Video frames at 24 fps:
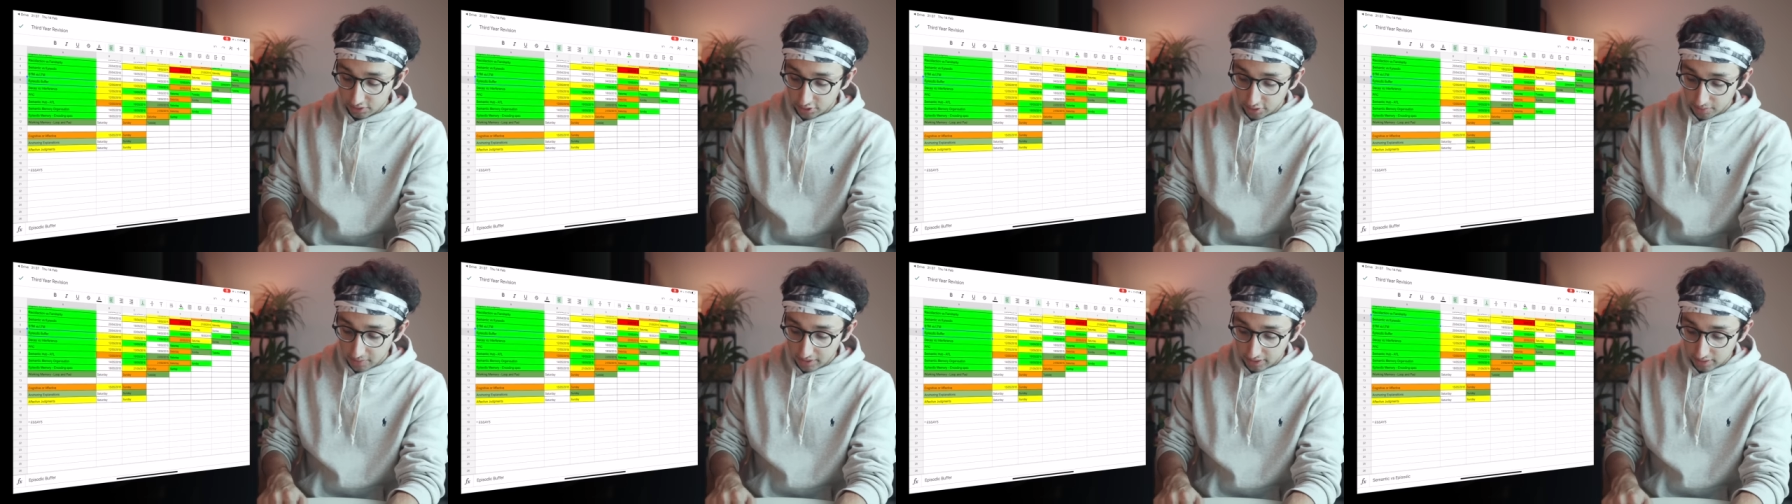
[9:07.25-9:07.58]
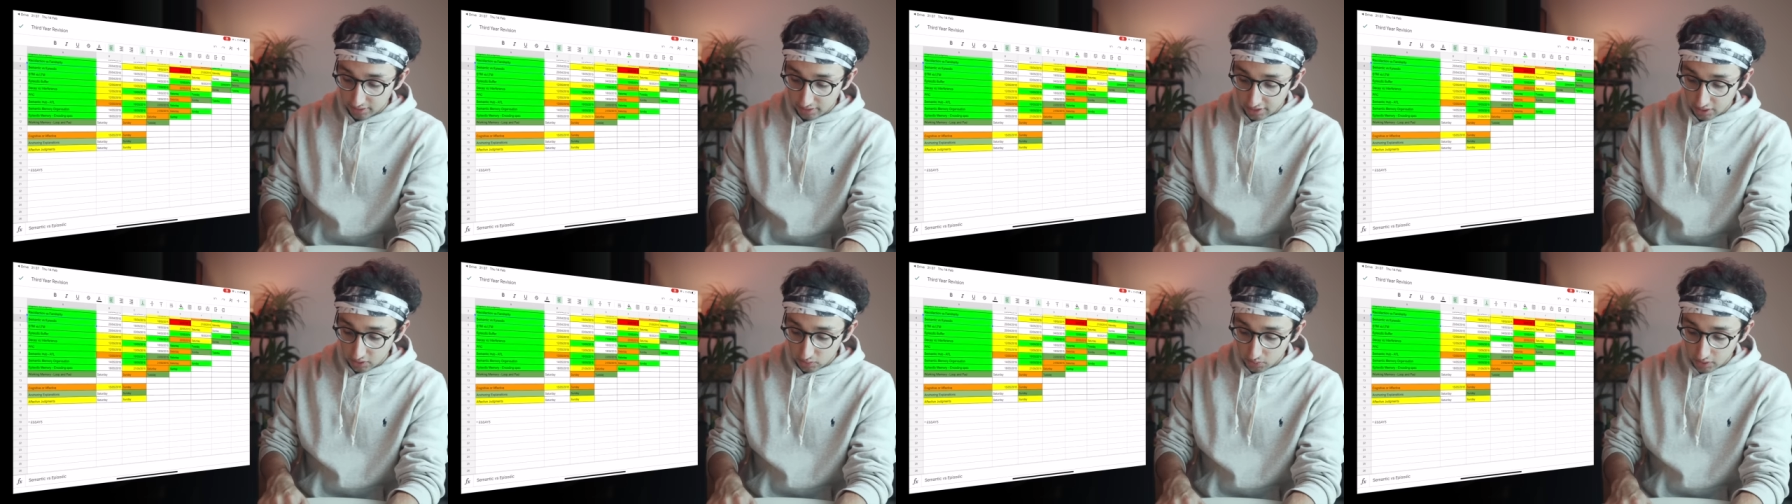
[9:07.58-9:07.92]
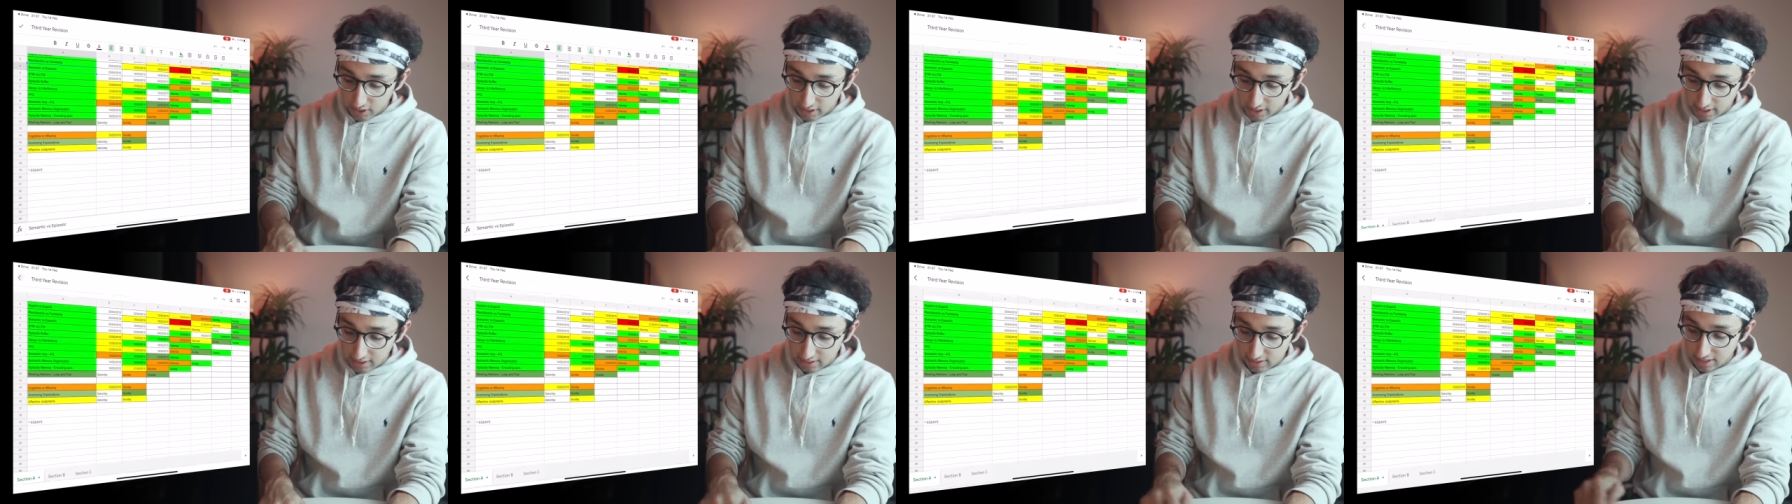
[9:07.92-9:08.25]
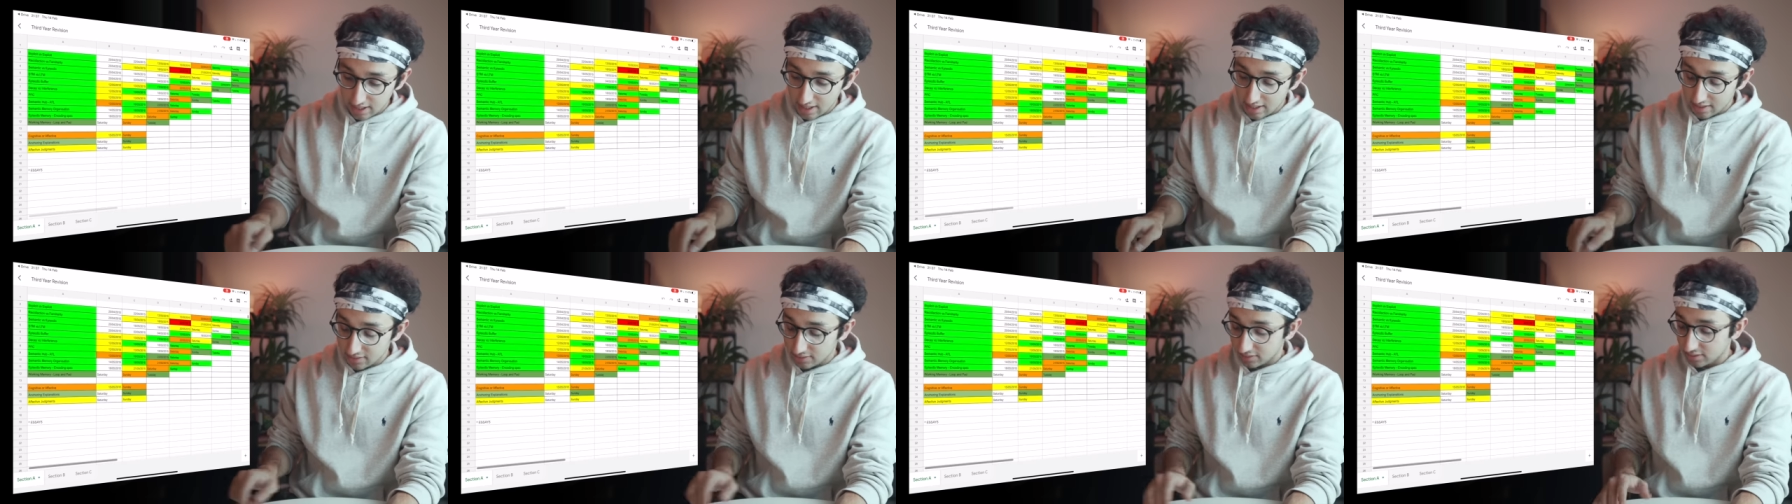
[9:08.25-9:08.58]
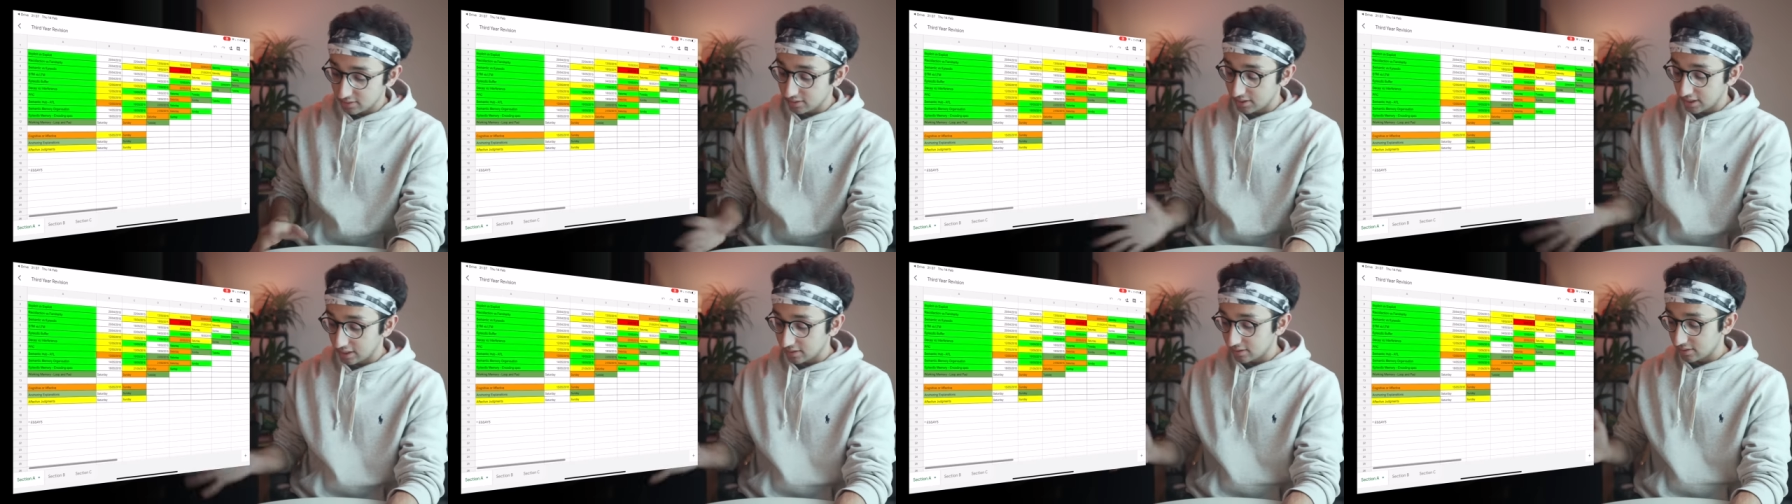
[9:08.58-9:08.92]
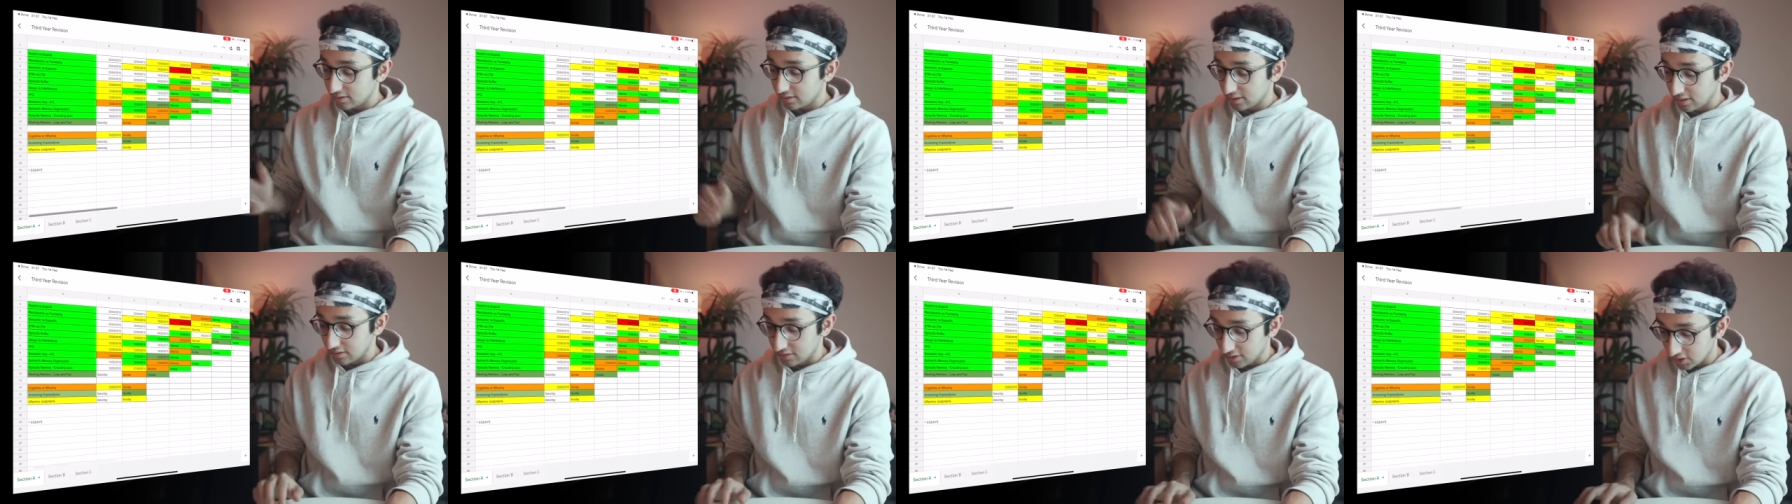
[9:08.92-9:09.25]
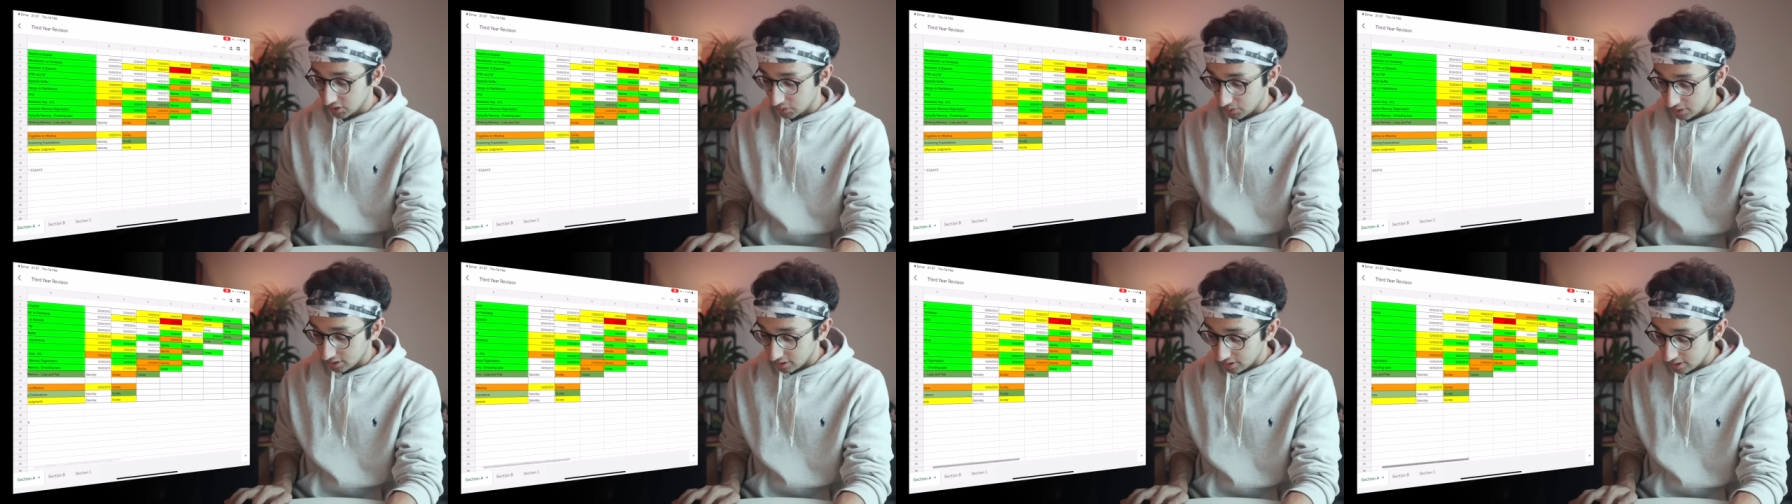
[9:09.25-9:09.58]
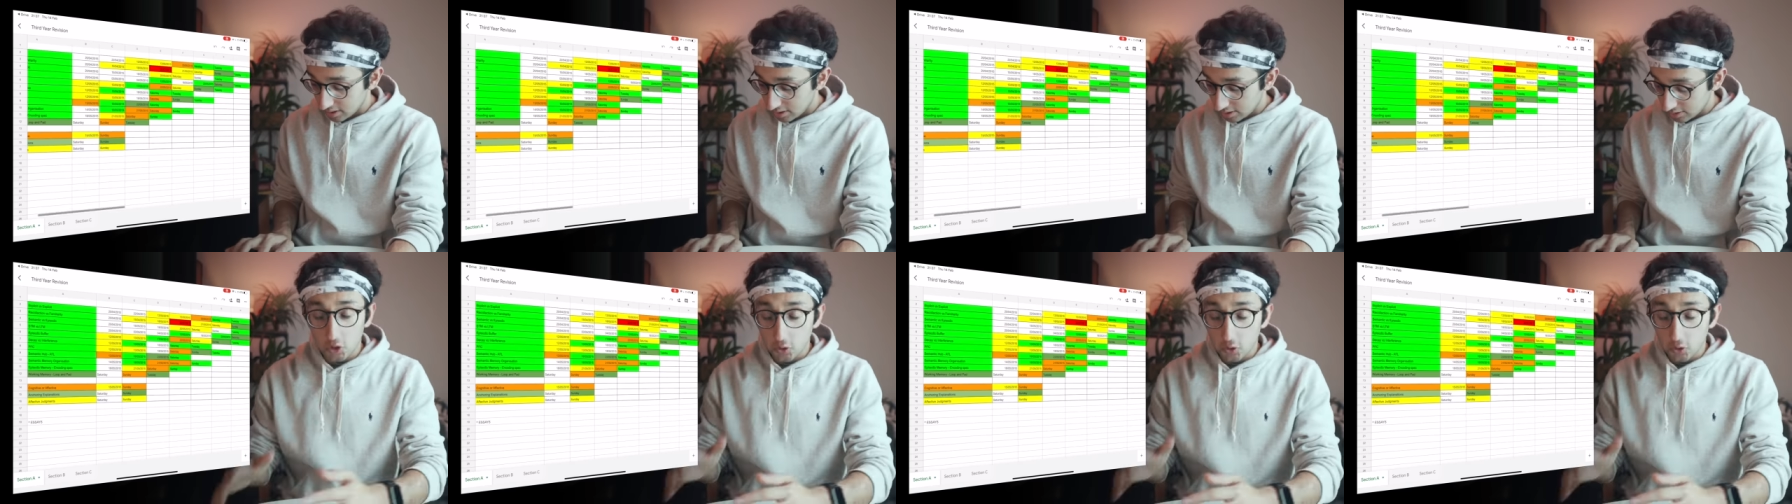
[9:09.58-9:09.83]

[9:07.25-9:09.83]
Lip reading: the topics down one end and the dates in the other one.